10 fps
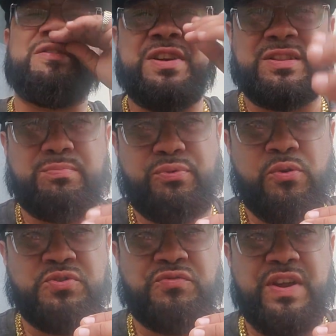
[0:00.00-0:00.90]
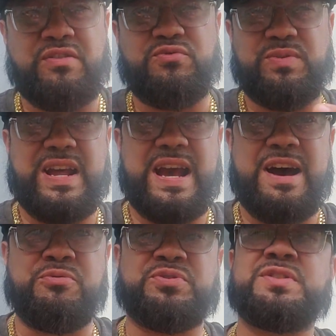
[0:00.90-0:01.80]
you got the bros around you in that
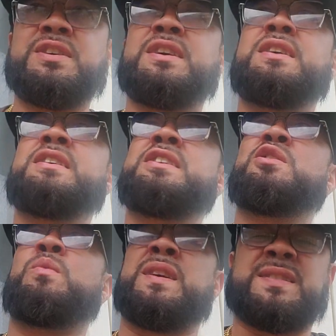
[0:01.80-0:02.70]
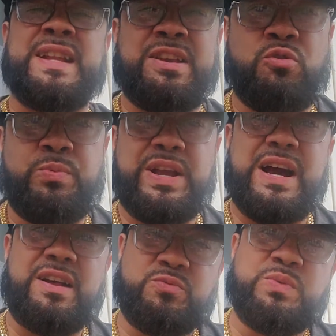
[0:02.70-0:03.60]
house. It's like, yo, we
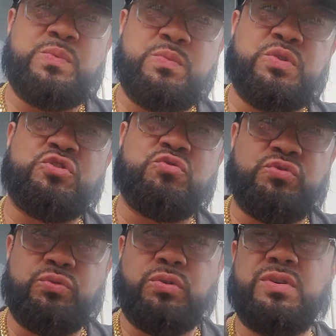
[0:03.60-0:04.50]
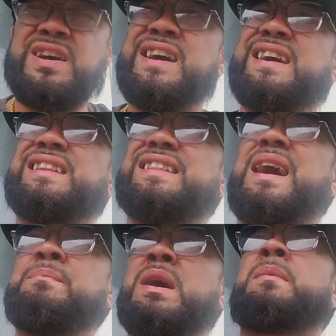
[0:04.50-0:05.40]
got you, we with you, chulo.
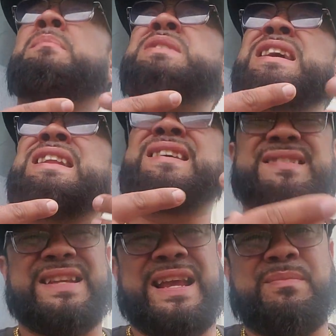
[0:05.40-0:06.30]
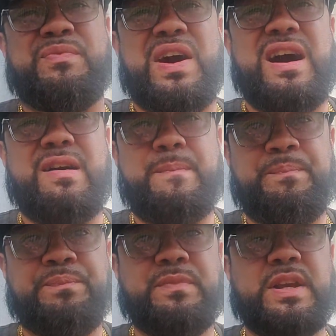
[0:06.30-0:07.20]
I'm getting that same vibe,
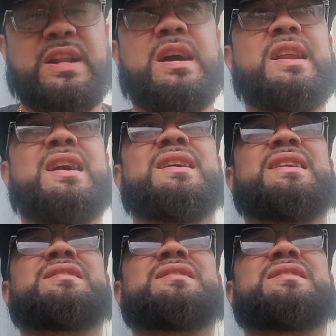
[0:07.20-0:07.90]
and that